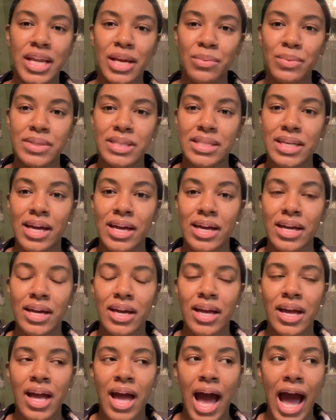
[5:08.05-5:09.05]
it was
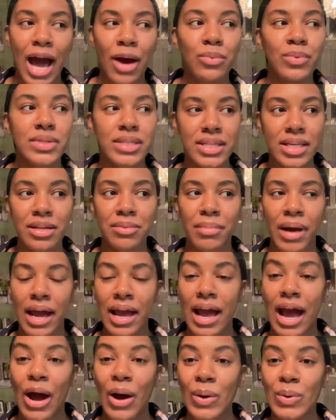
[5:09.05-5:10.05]
like I was in my
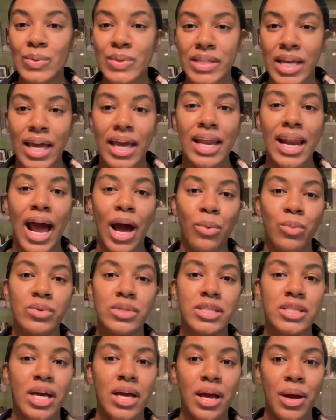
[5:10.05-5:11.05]
house and I
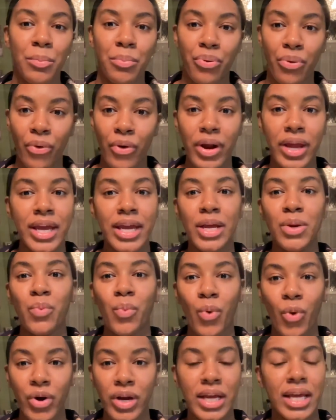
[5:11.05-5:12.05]
was praying,
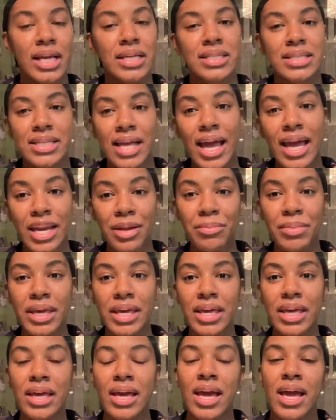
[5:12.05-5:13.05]
warring against the
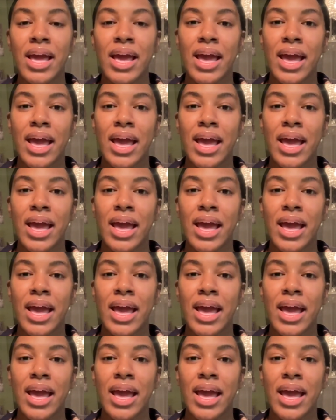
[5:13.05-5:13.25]
enemy.